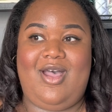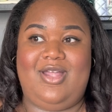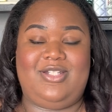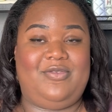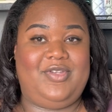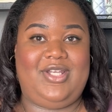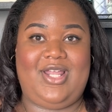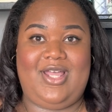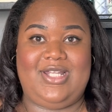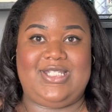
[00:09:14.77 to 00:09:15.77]
Definitely
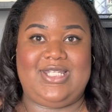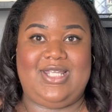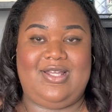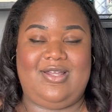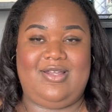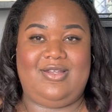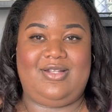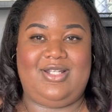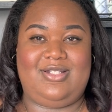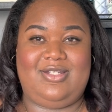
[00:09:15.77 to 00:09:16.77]
not
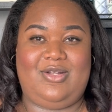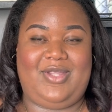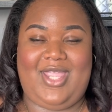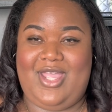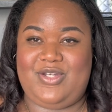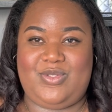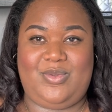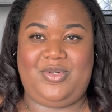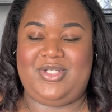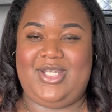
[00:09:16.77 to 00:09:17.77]
a
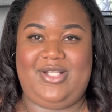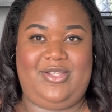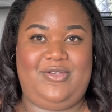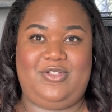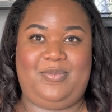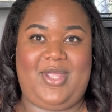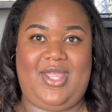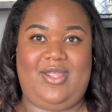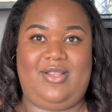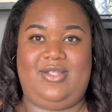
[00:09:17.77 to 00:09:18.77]
casual or daily use
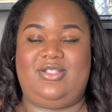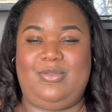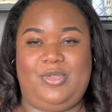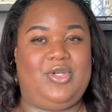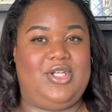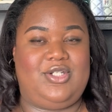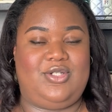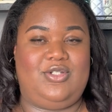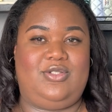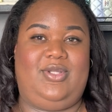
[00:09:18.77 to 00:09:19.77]
bag, like similar
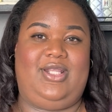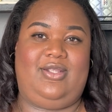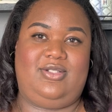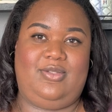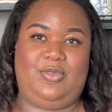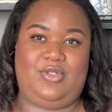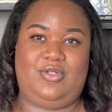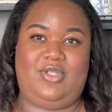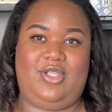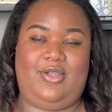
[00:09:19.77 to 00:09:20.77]
issues, like similar
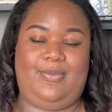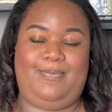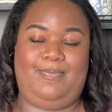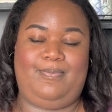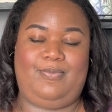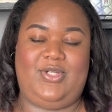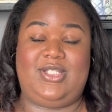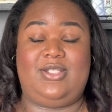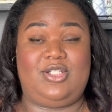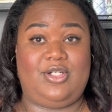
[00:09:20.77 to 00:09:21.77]
to the
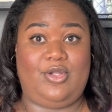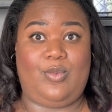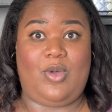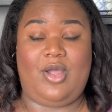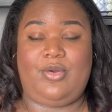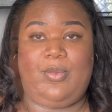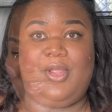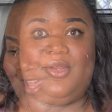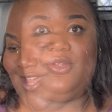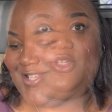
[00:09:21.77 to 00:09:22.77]
the Chanel Walker
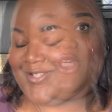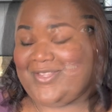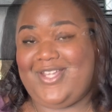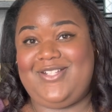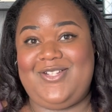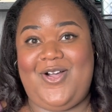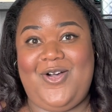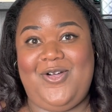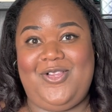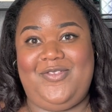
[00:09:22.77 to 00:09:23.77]
wallet on chain. So that's
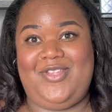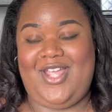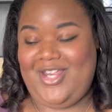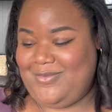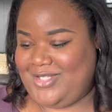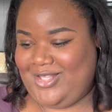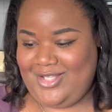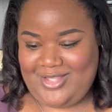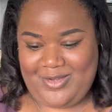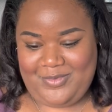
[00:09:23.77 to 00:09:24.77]
all of the items. I
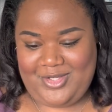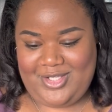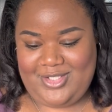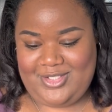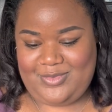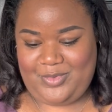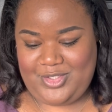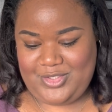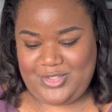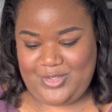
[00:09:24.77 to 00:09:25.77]
think that was
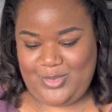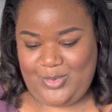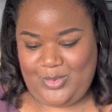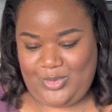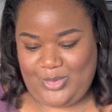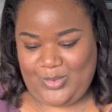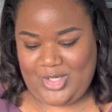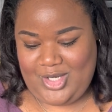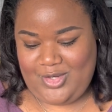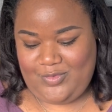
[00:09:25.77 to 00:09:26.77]
1, 2,
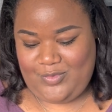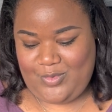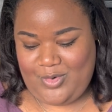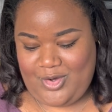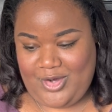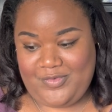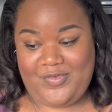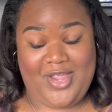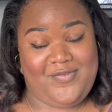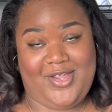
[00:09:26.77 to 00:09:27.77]
3, 4,
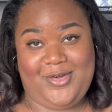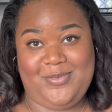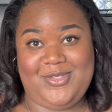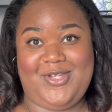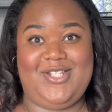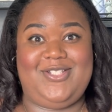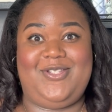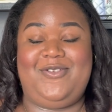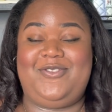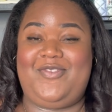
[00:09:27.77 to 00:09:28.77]
5 items. Okay, so
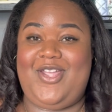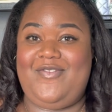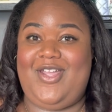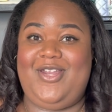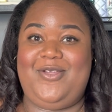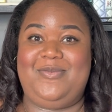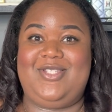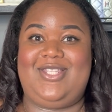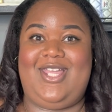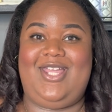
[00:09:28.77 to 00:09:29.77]
that was 5
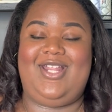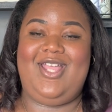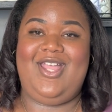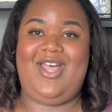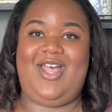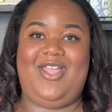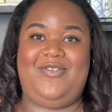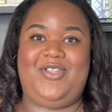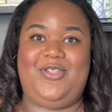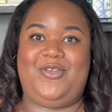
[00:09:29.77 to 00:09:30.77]
items that
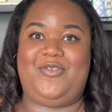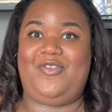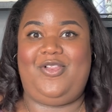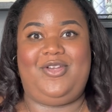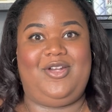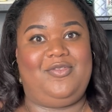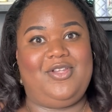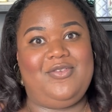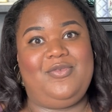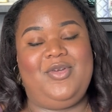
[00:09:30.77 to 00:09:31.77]
I've either fallen out of
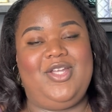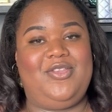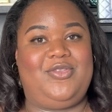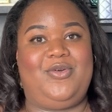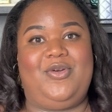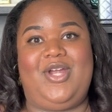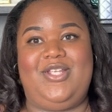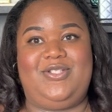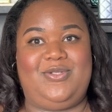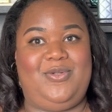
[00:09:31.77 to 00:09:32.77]
love with or
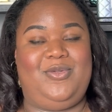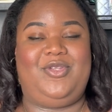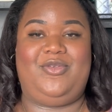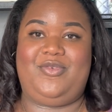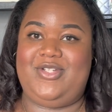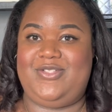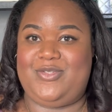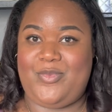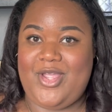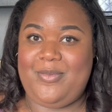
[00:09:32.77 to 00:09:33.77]
I sold, and the
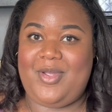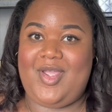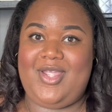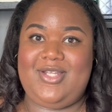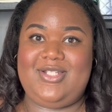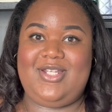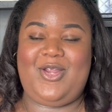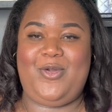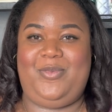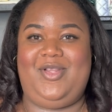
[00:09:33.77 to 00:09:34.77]
reasons why behind it.
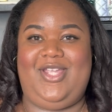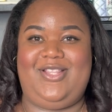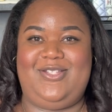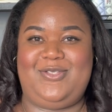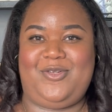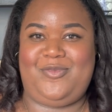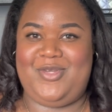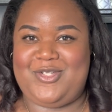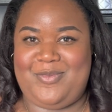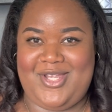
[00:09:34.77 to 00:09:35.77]
I hope you like this sort of
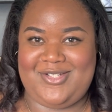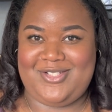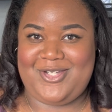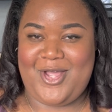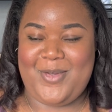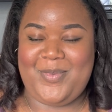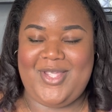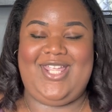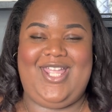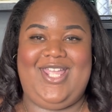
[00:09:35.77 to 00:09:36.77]
mishmash
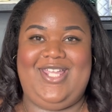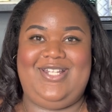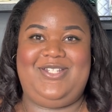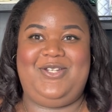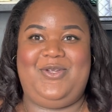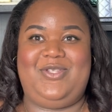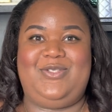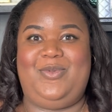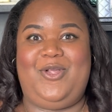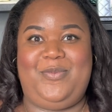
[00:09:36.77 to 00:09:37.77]
topic, and you know,
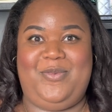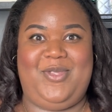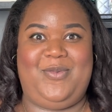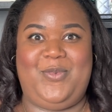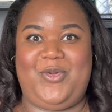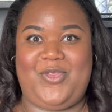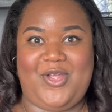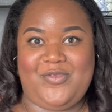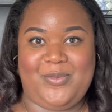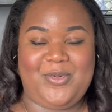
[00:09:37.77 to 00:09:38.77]
this will help you make more
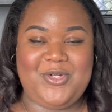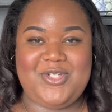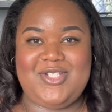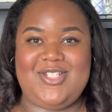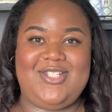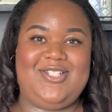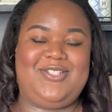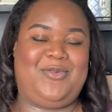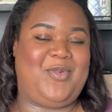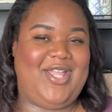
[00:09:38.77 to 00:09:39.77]
thoughtful
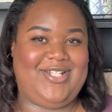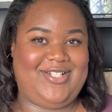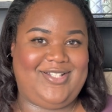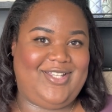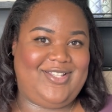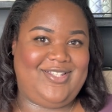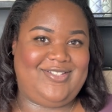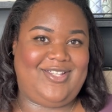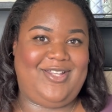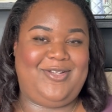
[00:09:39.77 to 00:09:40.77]
purchases and why I didn't like
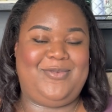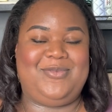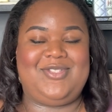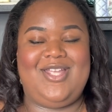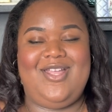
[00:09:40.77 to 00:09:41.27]
these items.